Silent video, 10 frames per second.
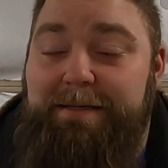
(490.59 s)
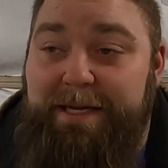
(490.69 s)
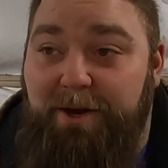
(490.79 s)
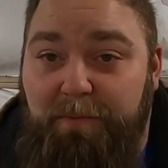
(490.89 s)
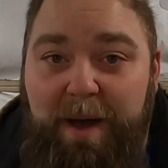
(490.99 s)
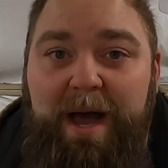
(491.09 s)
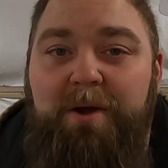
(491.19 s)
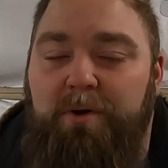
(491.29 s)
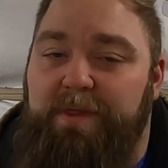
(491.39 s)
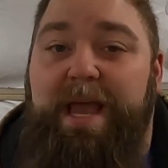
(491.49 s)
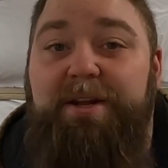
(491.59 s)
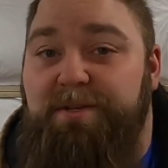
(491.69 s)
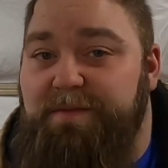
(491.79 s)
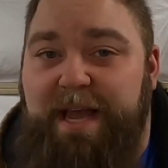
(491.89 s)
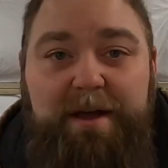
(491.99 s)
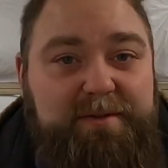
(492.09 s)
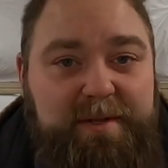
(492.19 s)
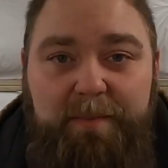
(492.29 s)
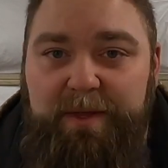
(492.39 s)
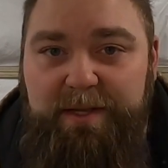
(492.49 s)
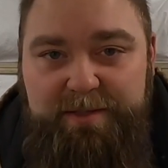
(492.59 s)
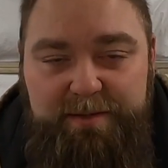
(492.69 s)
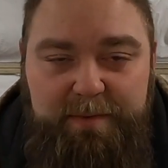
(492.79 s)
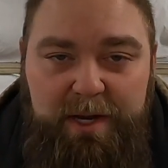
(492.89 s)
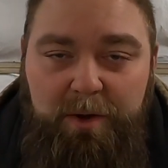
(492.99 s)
nearby or on the edge of town, something that's